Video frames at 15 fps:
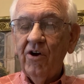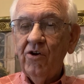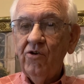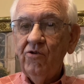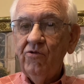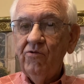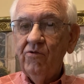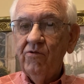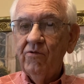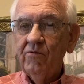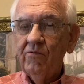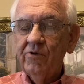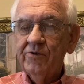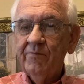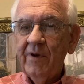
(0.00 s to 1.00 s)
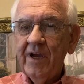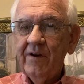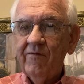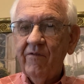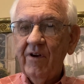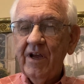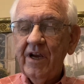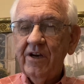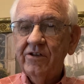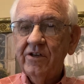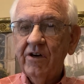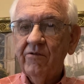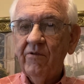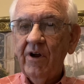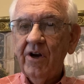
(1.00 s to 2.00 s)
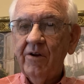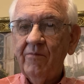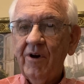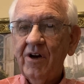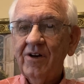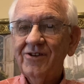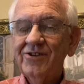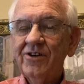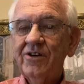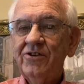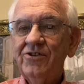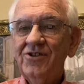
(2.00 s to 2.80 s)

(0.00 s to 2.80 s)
Who was made flesh and dwelt among us?